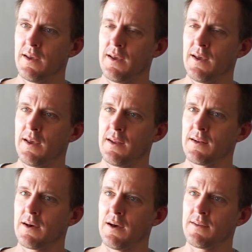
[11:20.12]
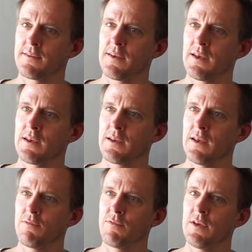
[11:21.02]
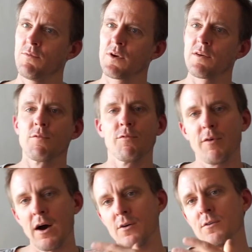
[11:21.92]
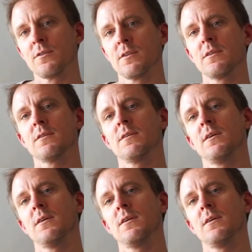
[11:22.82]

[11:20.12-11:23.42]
and I think if he would have found